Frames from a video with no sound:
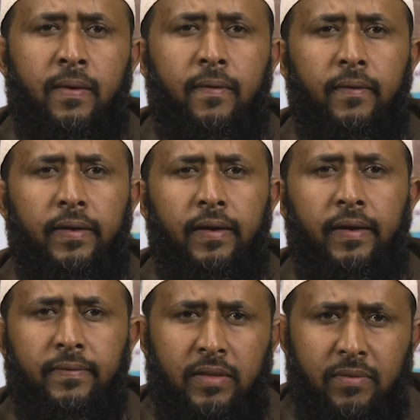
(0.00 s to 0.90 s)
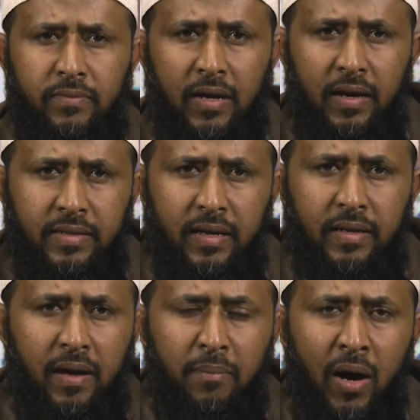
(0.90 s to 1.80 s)
Okay,
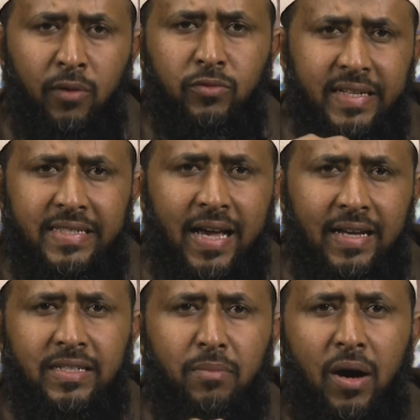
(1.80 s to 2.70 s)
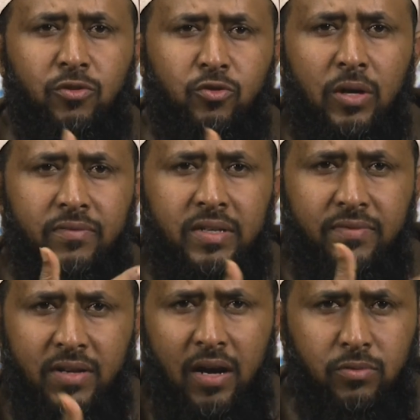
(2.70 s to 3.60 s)
the amount, the exact amount you have
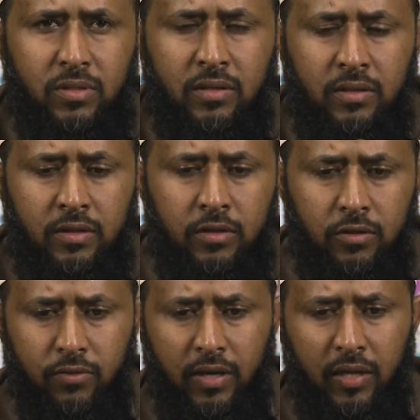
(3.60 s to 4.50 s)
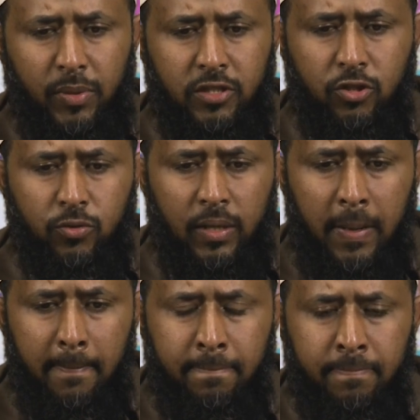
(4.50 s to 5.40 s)
given out to that particular
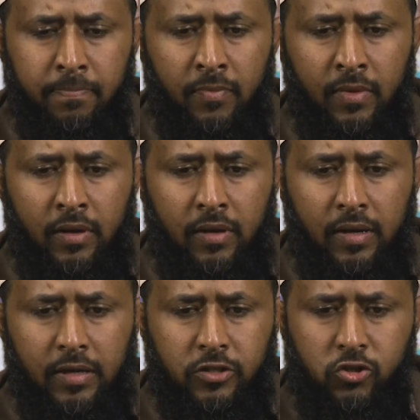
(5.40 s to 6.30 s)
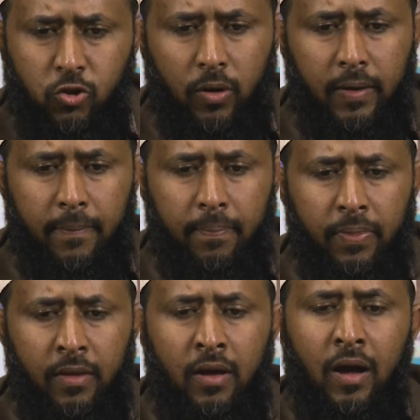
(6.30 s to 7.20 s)
stock.
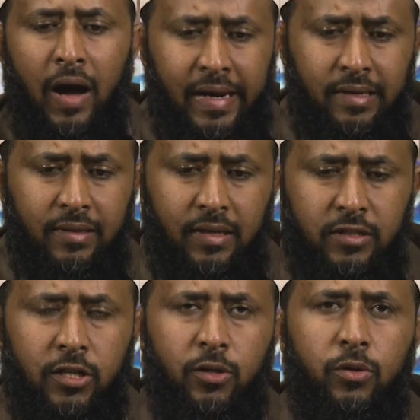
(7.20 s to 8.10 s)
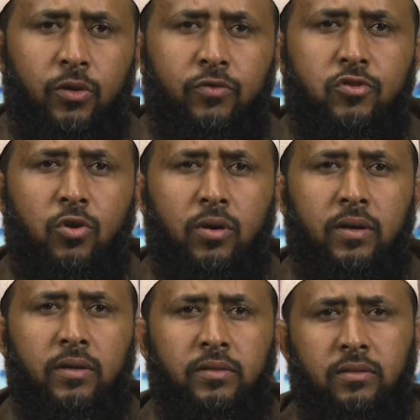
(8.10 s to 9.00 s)
Another category of
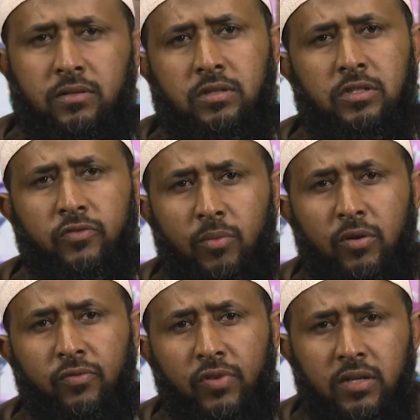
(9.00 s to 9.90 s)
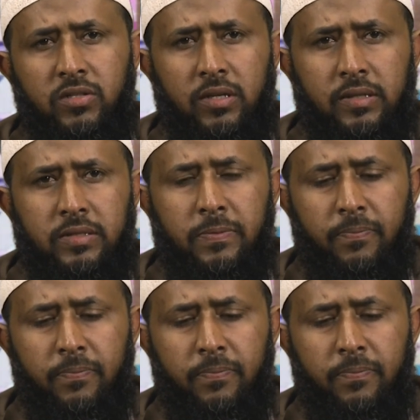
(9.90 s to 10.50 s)
stock, this is for manufacturers,